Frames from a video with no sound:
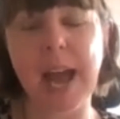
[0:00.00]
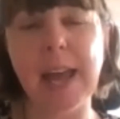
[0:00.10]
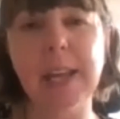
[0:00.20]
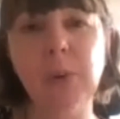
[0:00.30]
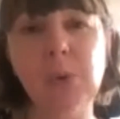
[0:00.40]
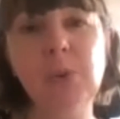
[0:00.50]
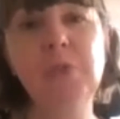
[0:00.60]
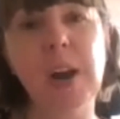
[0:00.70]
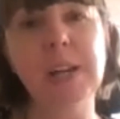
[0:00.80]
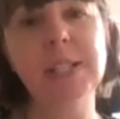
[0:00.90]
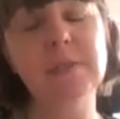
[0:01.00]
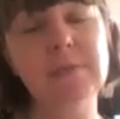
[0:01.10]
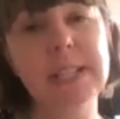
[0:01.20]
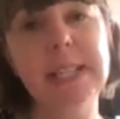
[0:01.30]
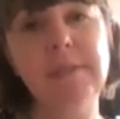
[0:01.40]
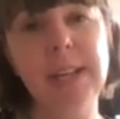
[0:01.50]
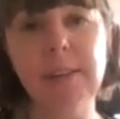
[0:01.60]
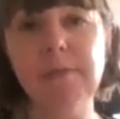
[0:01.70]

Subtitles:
and they all find it really, really,